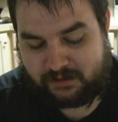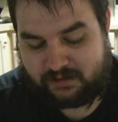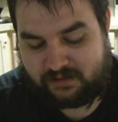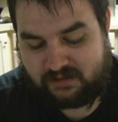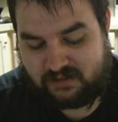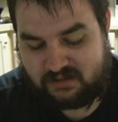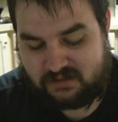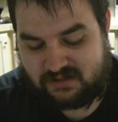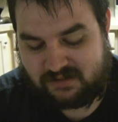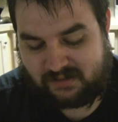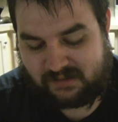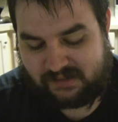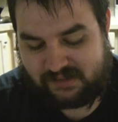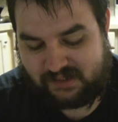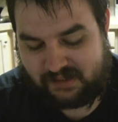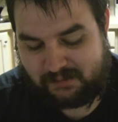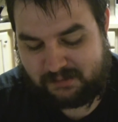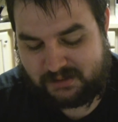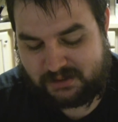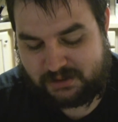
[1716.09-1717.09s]
It deals 1
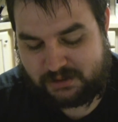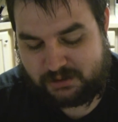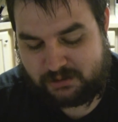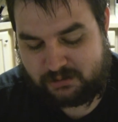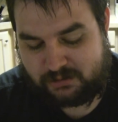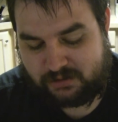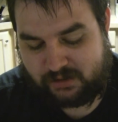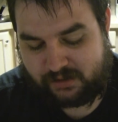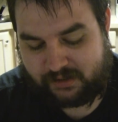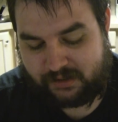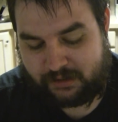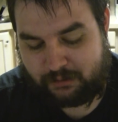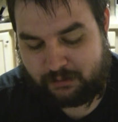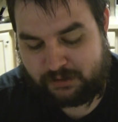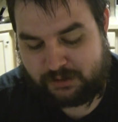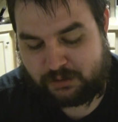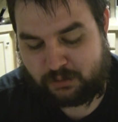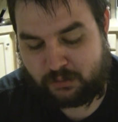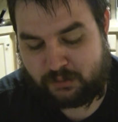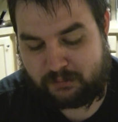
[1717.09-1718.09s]
damage to target
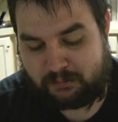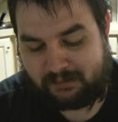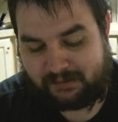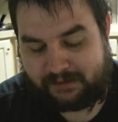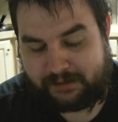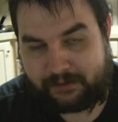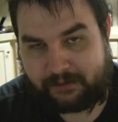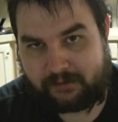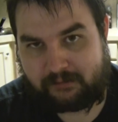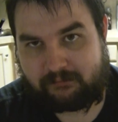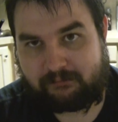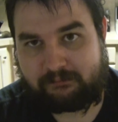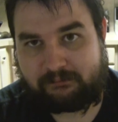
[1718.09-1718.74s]
creature or player.